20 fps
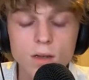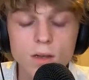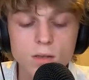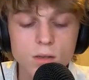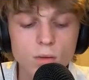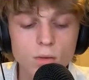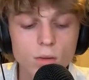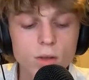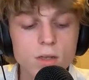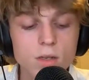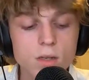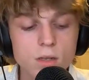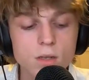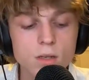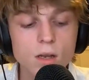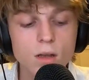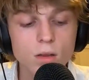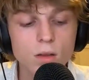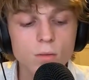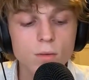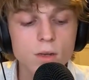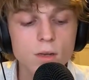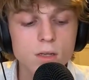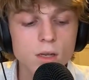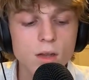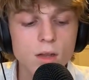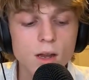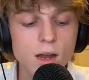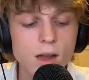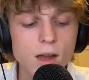so this is like the
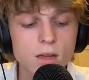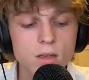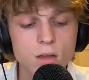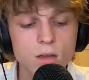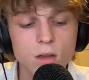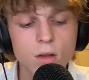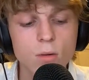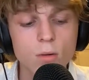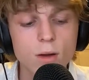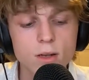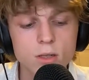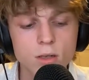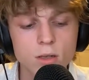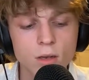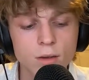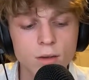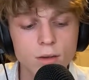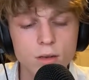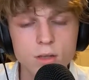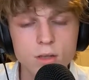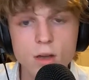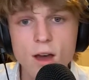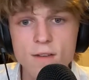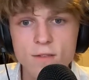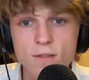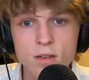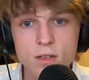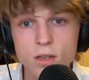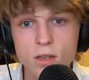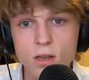reason that I asked the question, because
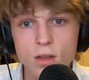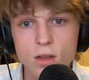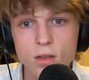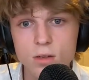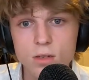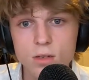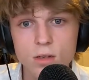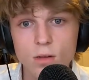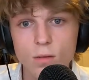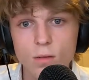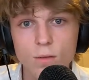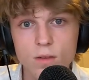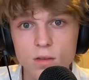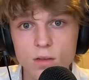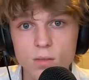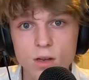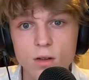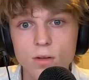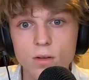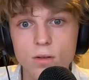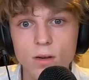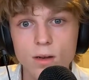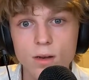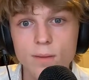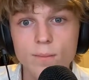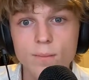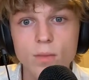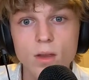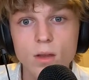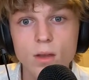obviously they're still a female, right?
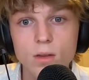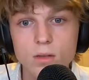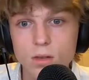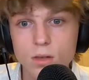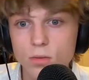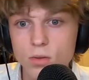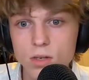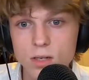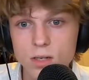So when this